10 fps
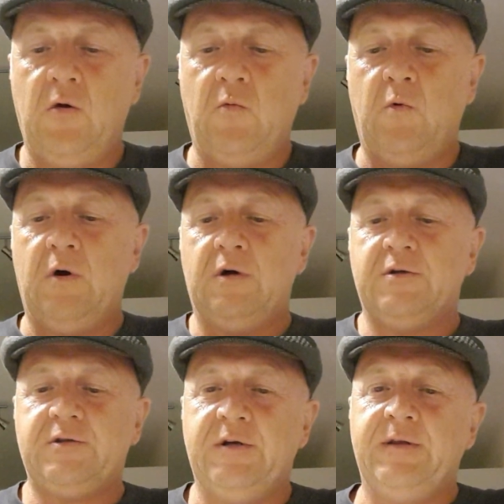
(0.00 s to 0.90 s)

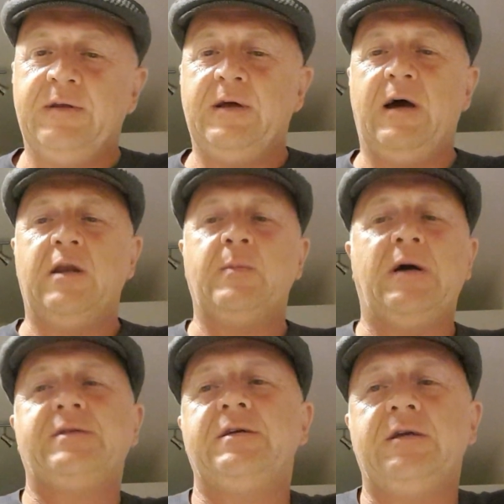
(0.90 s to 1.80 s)
was an
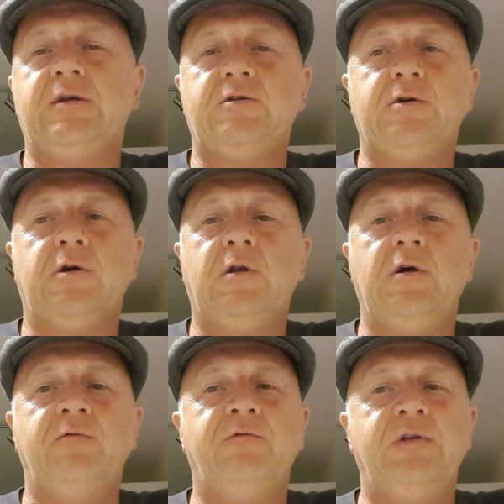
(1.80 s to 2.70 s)
aromatic chocolate
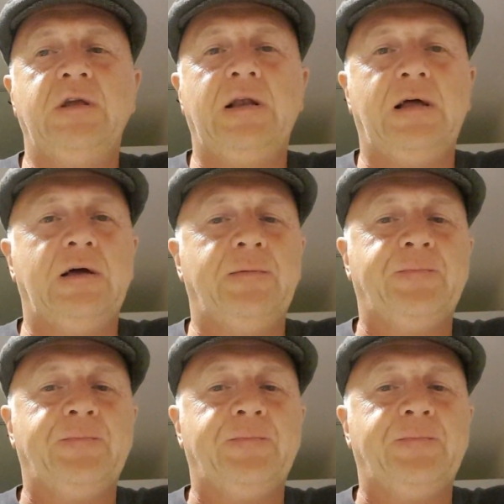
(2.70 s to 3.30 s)
and vanilla.